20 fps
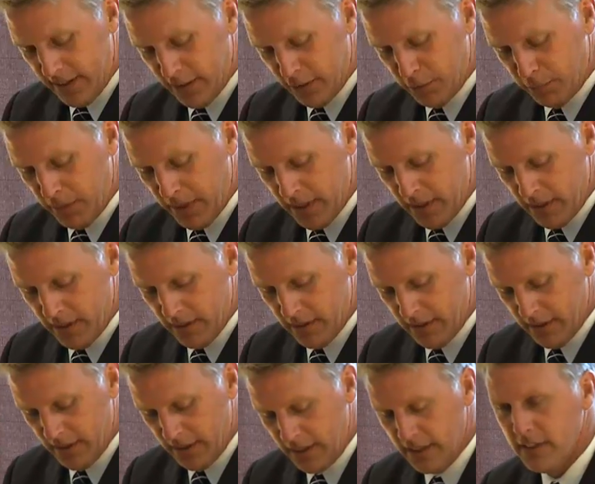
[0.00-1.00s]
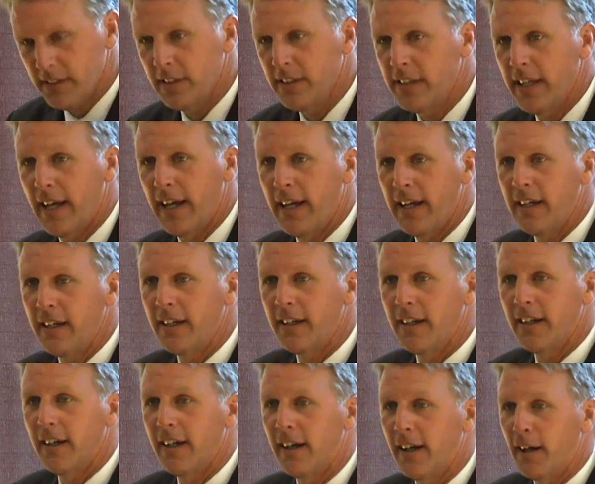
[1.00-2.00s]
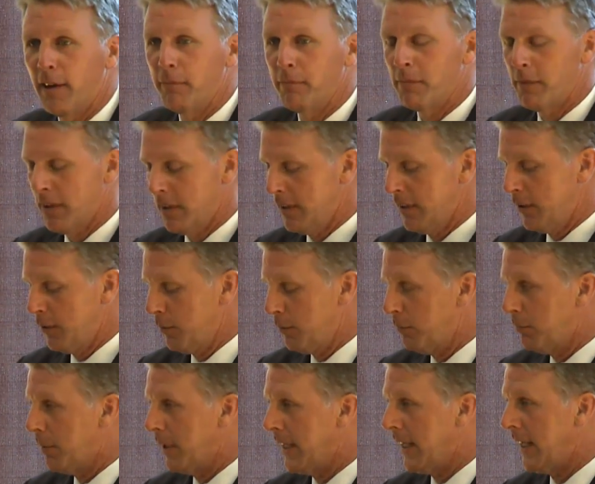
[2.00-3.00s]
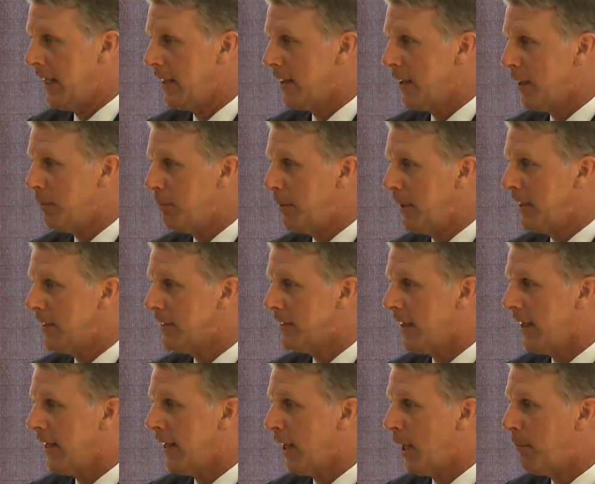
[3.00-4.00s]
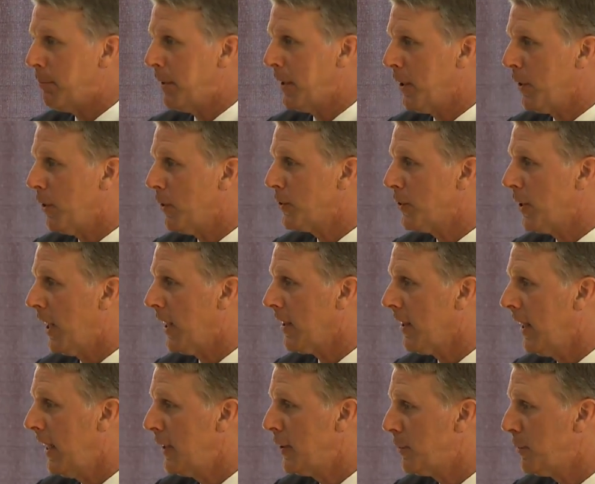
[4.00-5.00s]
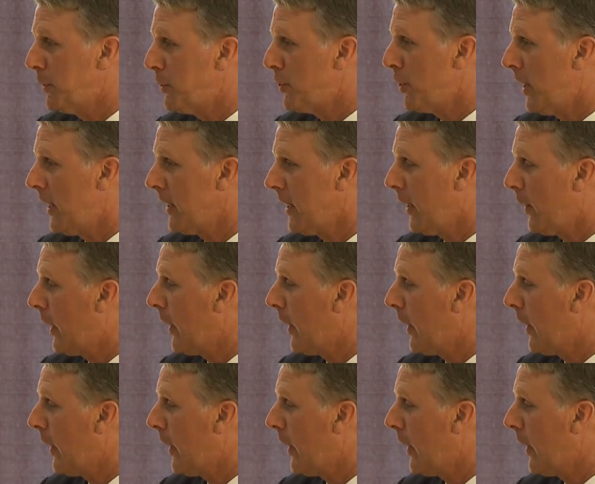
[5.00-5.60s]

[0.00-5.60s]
it's been an easy day, but anything beats getting up under those hot lights with John